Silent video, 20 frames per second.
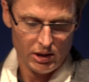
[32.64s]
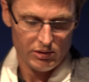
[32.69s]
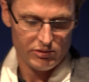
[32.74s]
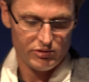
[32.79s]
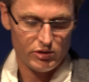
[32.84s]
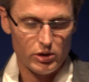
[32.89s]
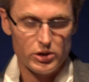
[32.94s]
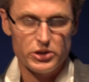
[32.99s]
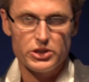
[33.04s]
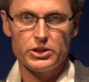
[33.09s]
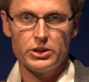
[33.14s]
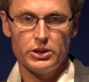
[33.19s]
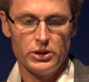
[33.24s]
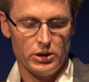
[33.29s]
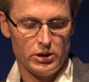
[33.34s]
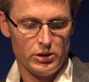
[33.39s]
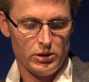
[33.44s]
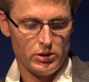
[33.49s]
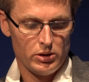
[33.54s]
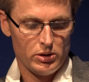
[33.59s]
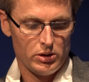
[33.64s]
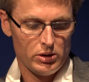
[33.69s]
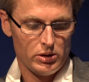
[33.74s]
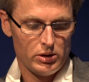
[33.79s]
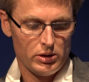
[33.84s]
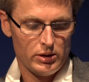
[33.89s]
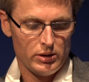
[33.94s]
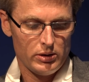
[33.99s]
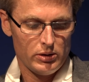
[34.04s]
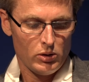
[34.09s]
First,
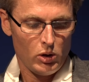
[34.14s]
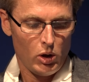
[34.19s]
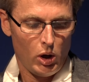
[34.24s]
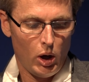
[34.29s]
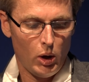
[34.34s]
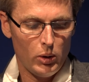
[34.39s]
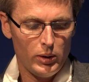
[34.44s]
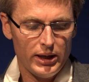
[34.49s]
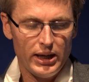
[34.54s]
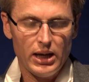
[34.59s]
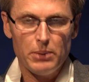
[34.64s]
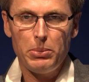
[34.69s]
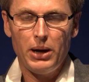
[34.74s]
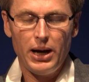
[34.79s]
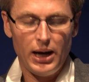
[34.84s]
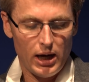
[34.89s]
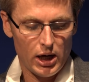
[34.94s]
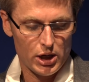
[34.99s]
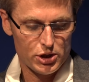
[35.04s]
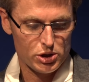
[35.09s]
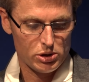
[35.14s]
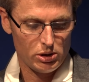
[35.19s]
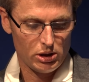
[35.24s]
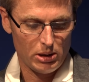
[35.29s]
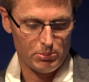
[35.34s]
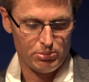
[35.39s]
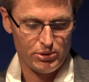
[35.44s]
only a partial